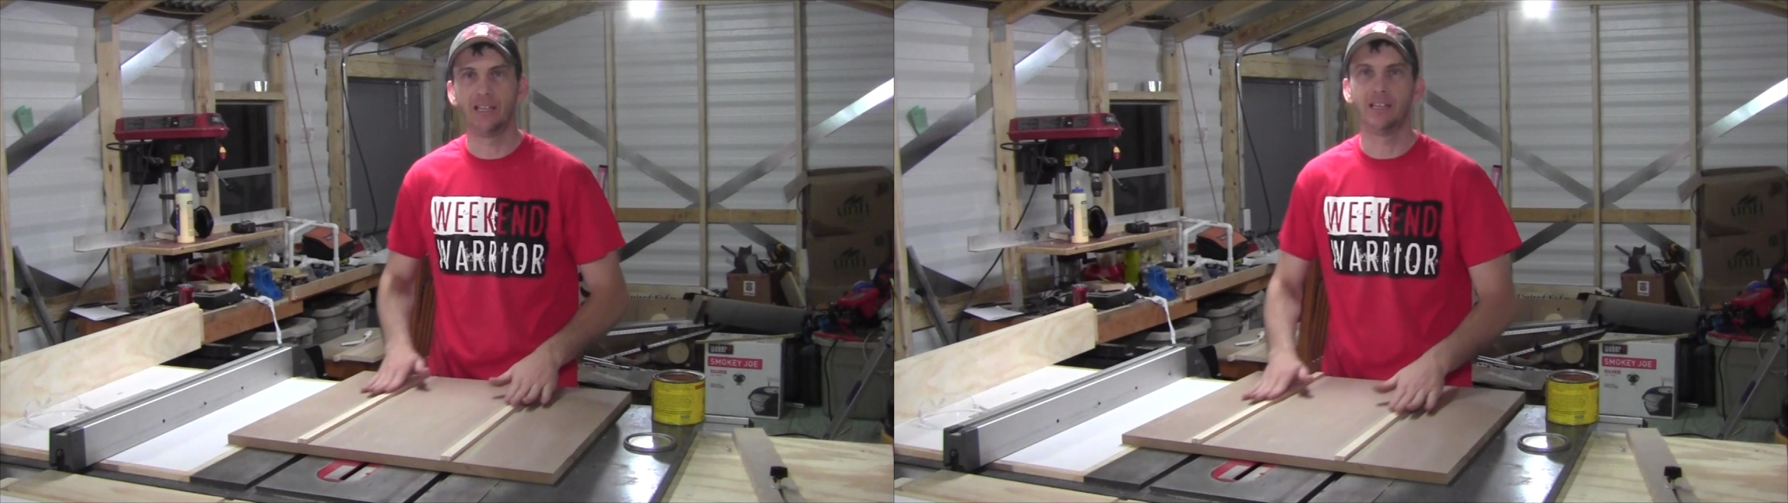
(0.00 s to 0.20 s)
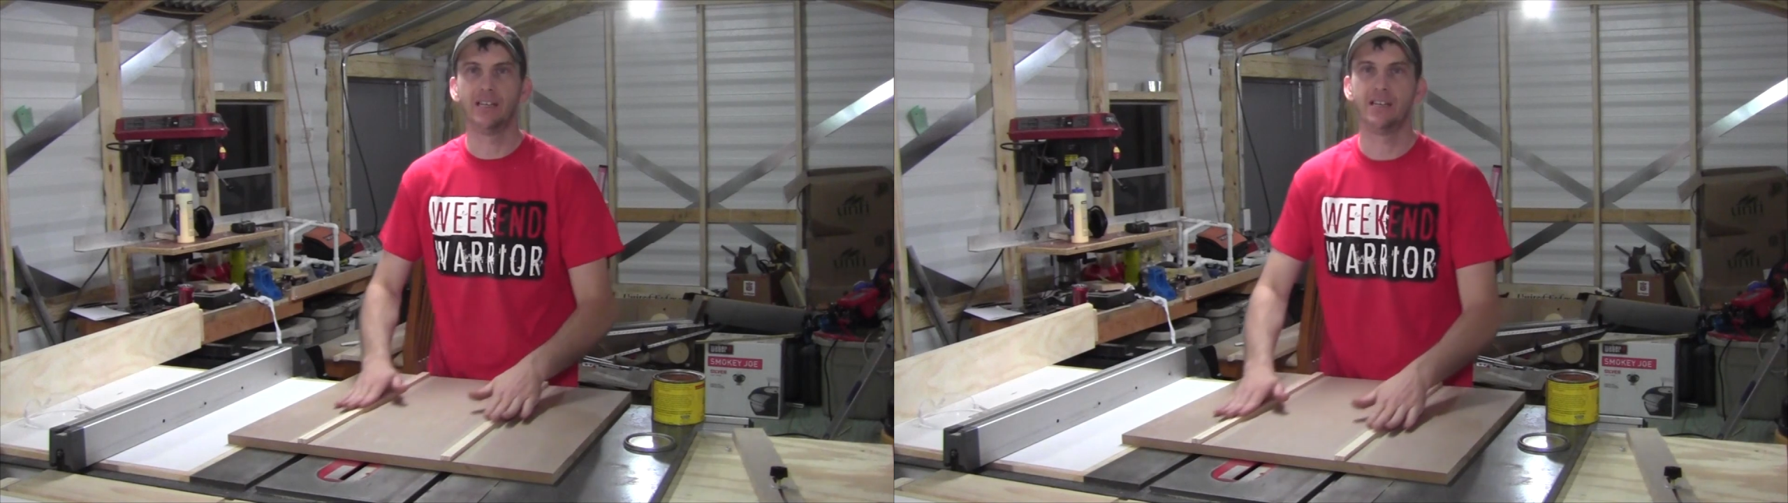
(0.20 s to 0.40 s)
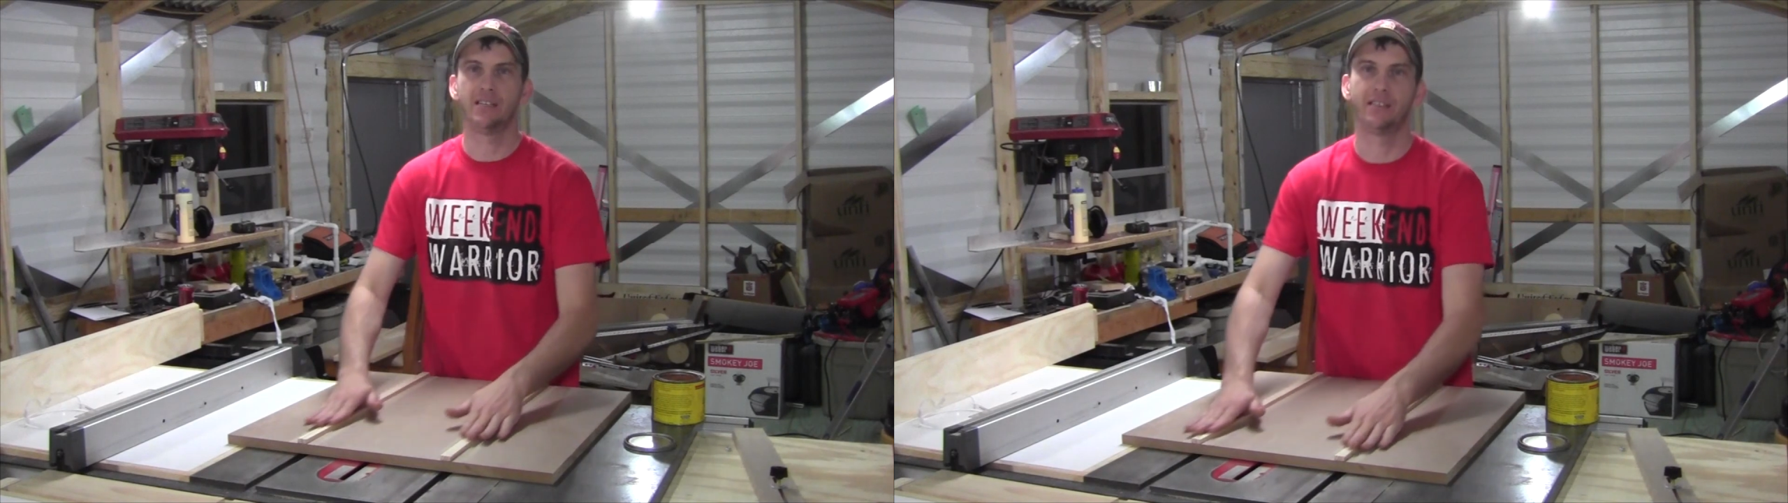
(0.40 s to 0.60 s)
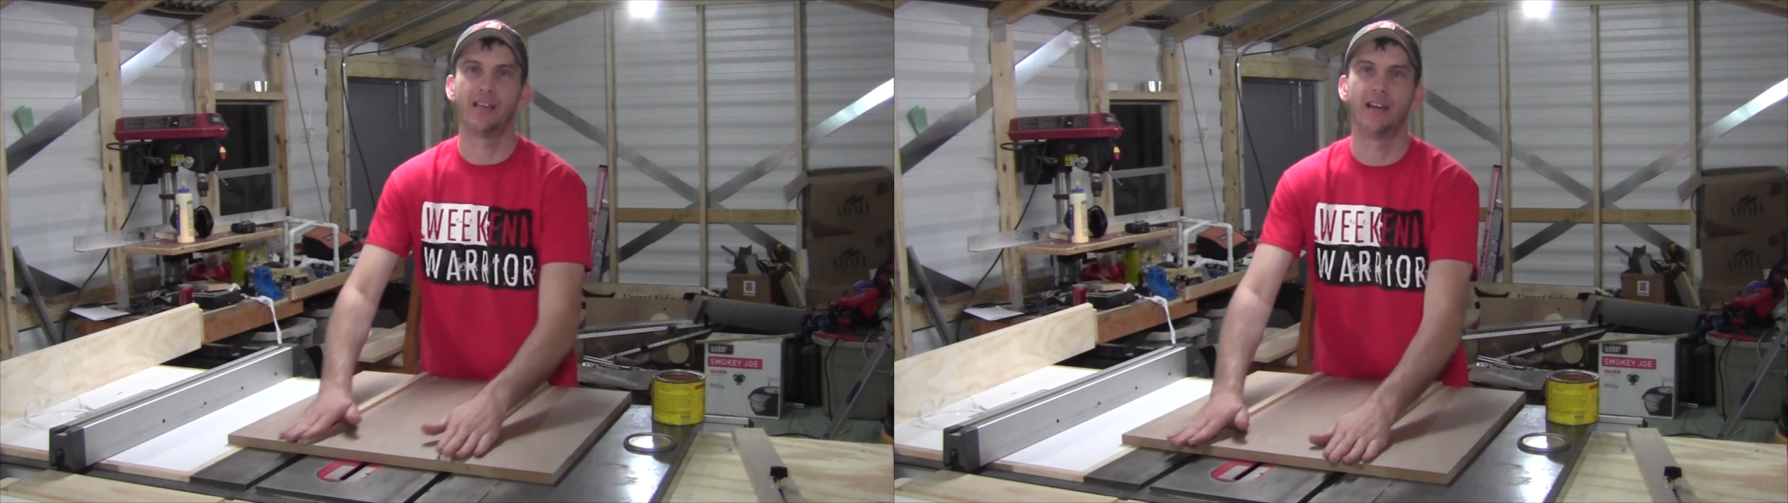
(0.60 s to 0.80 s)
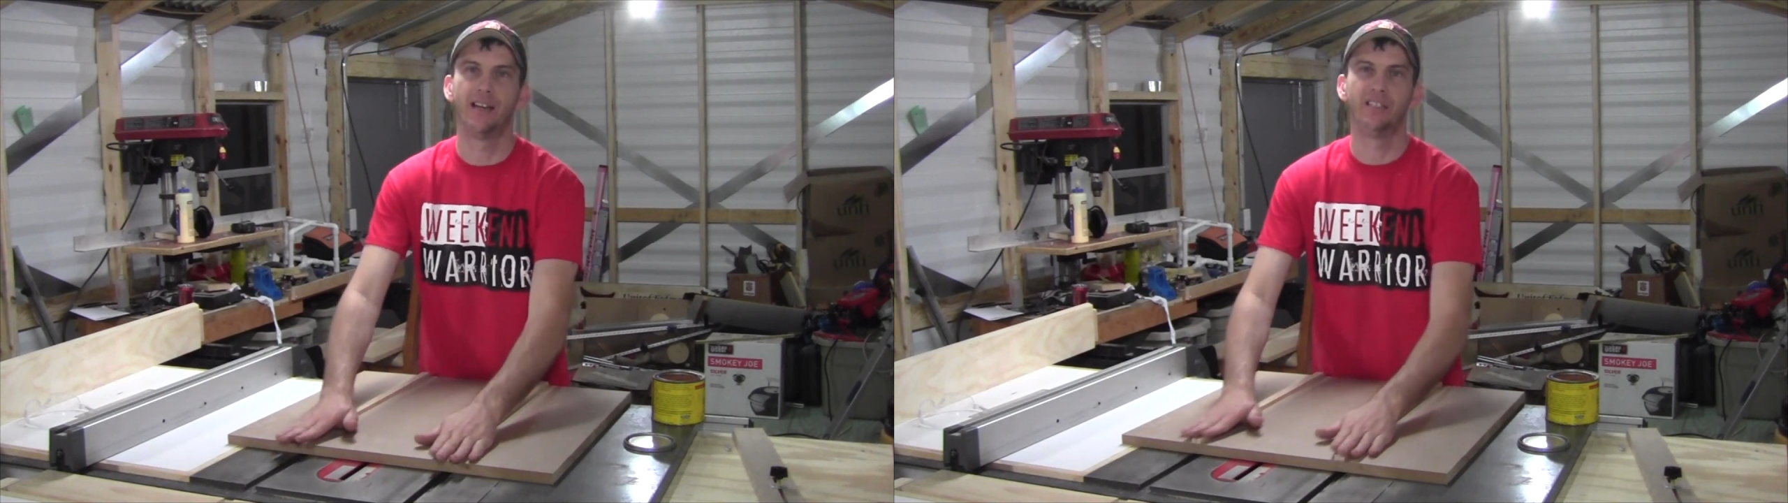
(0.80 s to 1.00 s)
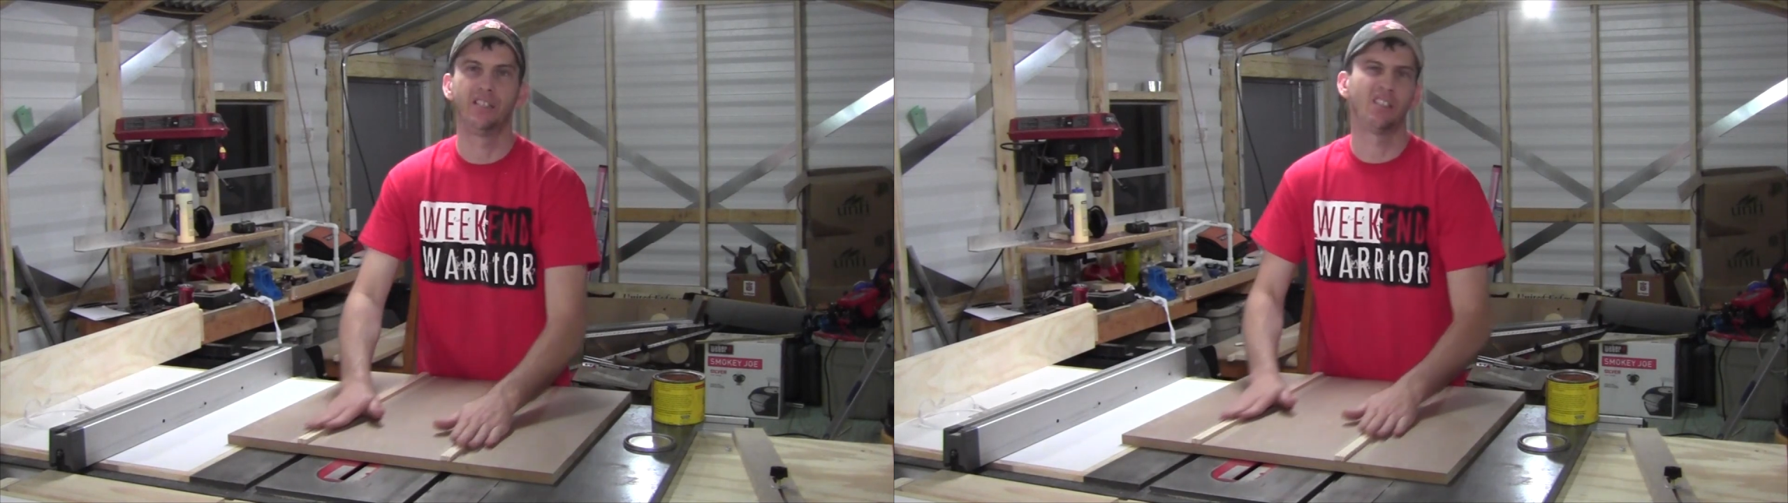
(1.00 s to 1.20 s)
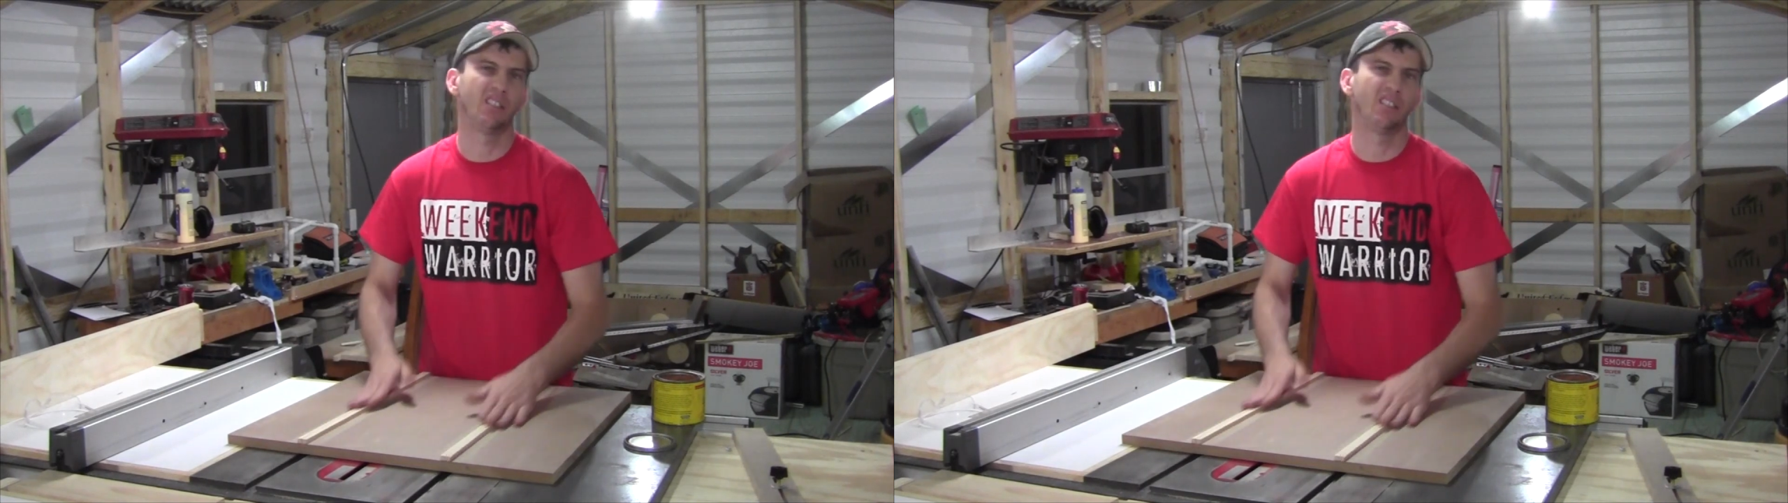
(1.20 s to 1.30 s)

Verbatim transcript: in each side just